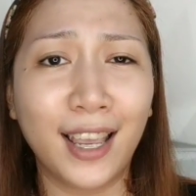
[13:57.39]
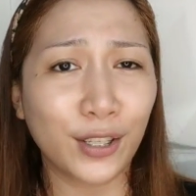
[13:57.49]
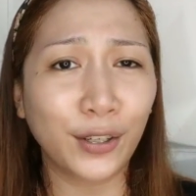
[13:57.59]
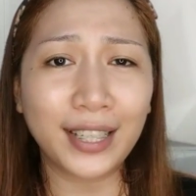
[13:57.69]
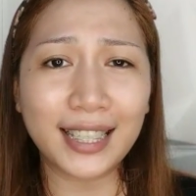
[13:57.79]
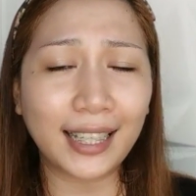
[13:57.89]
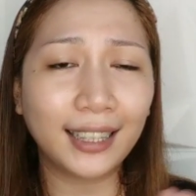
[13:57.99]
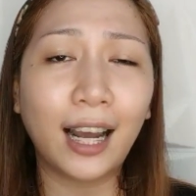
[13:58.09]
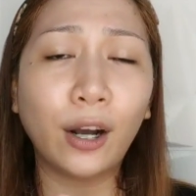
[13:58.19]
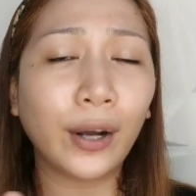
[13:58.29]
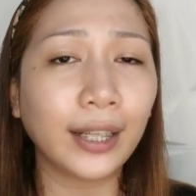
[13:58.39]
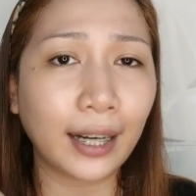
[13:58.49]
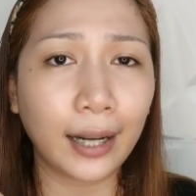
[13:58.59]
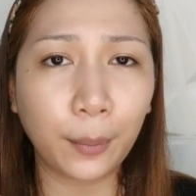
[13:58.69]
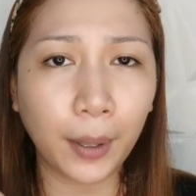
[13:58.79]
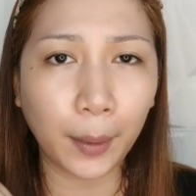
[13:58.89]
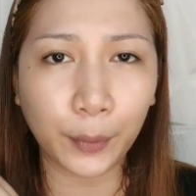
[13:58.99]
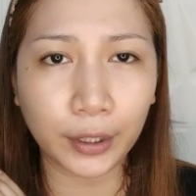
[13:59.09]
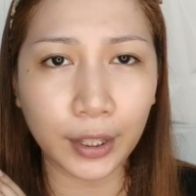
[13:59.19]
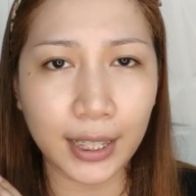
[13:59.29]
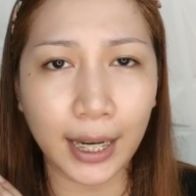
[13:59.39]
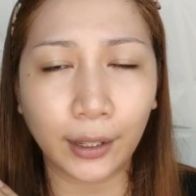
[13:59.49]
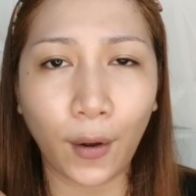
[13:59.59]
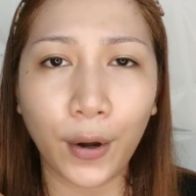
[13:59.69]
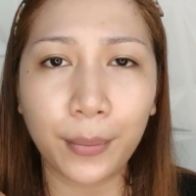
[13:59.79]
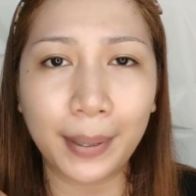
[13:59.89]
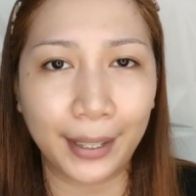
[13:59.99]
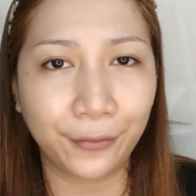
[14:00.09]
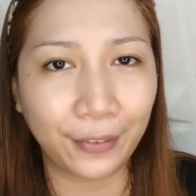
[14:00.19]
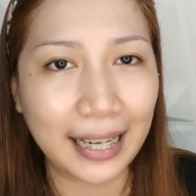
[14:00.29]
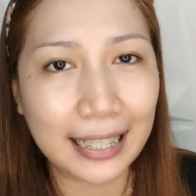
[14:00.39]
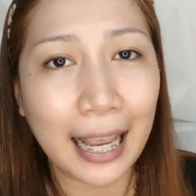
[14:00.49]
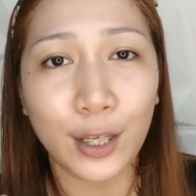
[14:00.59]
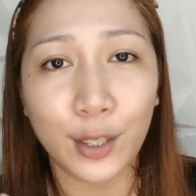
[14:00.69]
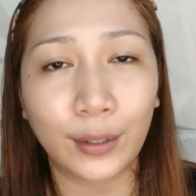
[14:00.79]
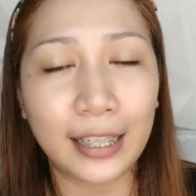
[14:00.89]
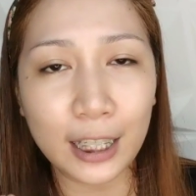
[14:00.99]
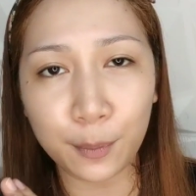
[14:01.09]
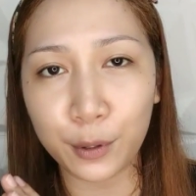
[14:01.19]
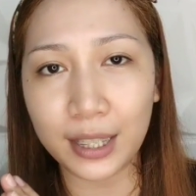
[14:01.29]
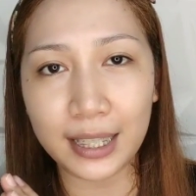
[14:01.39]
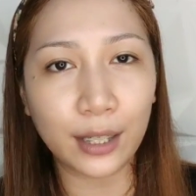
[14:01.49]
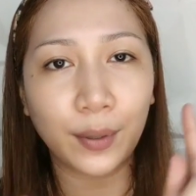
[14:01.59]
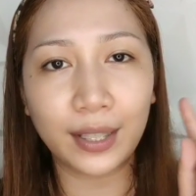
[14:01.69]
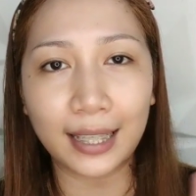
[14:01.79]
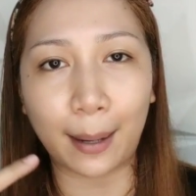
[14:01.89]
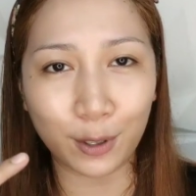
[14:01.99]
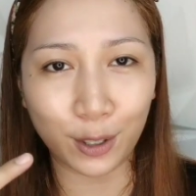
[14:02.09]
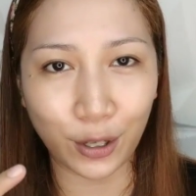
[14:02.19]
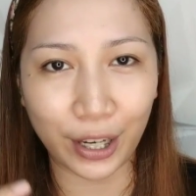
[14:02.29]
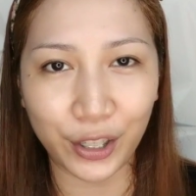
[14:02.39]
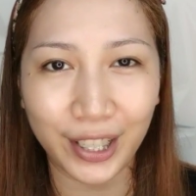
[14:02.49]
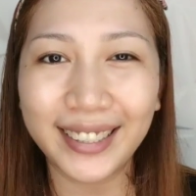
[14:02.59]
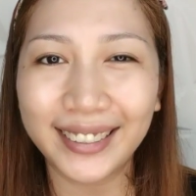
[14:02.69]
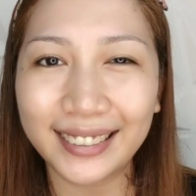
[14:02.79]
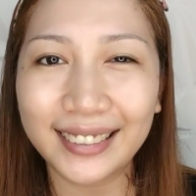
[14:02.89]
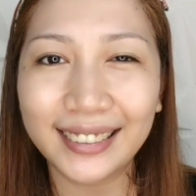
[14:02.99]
So excited na akong i-try itong mga products na ito on my face. So let's proceed with the demonstration.